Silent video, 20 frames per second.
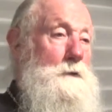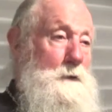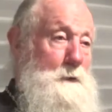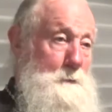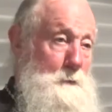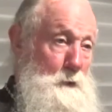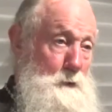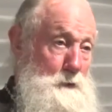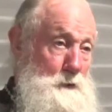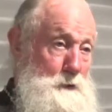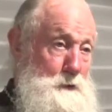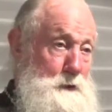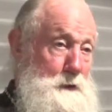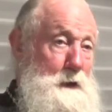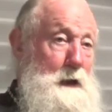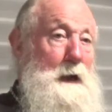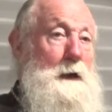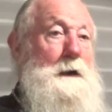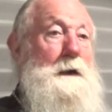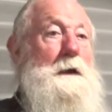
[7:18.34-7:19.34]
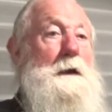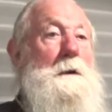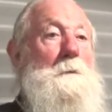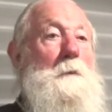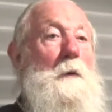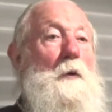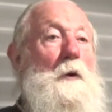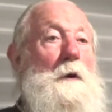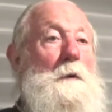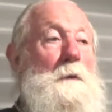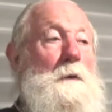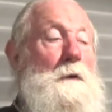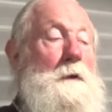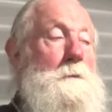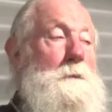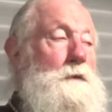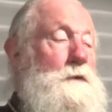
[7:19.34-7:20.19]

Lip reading: to the monastery, and he had a little boy with him,